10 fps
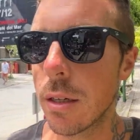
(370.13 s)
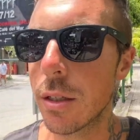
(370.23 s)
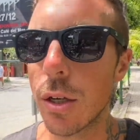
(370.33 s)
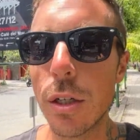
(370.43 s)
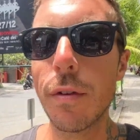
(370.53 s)

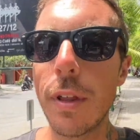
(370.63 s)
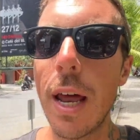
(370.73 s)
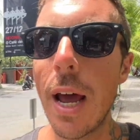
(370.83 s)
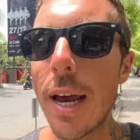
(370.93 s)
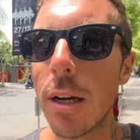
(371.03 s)
search for that
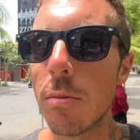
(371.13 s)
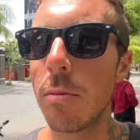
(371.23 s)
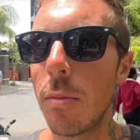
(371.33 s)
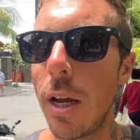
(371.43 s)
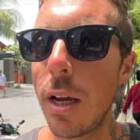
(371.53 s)

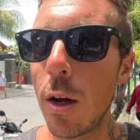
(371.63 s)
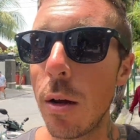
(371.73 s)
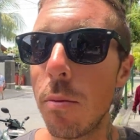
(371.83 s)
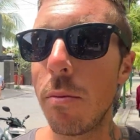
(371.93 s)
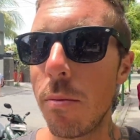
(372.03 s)
item in a
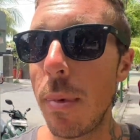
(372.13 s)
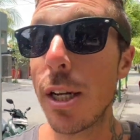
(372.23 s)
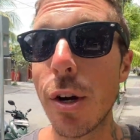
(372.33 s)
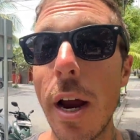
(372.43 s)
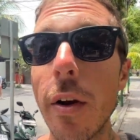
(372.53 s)

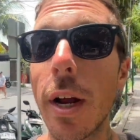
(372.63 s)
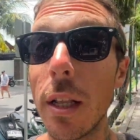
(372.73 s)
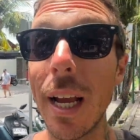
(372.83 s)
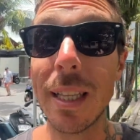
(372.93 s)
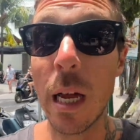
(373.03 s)
major area
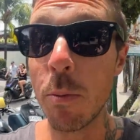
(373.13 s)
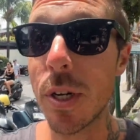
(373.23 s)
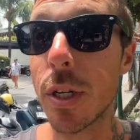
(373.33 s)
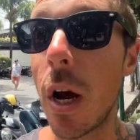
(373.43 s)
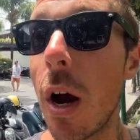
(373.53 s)
like
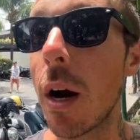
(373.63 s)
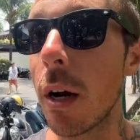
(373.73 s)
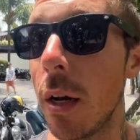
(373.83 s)
Denpasar.